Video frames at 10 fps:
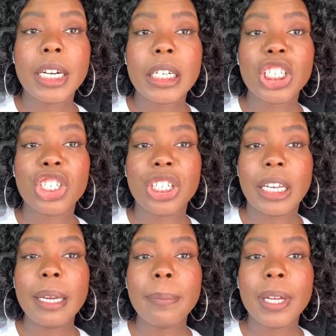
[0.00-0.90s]

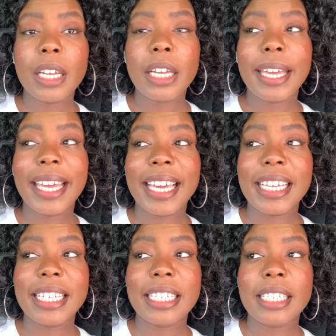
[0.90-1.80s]
Jeep
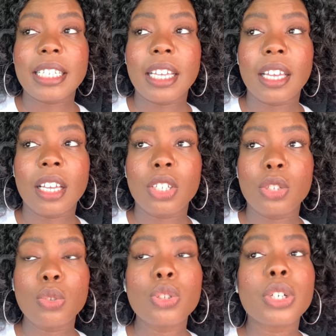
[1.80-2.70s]
is
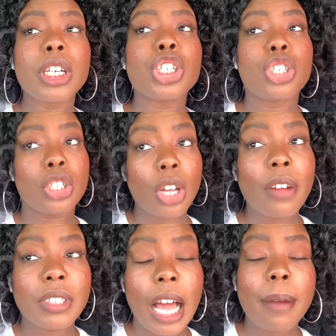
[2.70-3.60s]
2-door soft
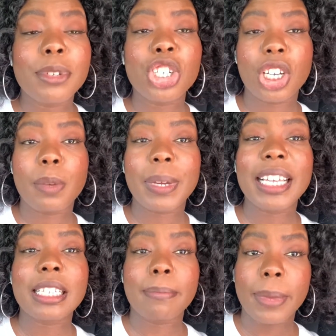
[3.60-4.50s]
top Jeep
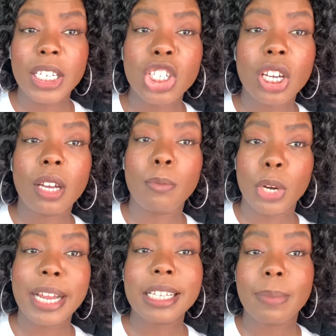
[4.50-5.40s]
is much more
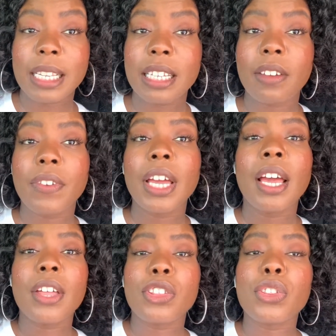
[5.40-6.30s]
expensive
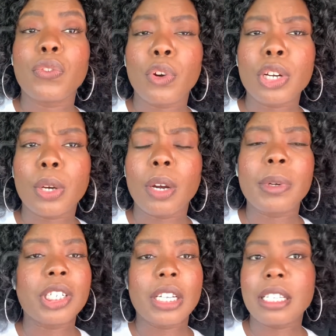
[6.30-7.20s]
than the 4-door,
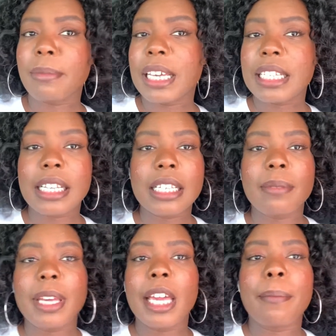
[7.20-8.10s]
which doesn't make sense to
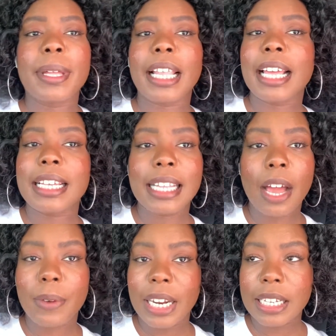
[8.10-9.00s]
me, but that is
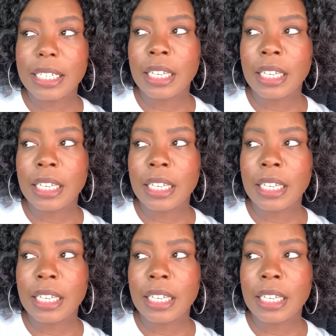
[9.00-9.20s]
how it is.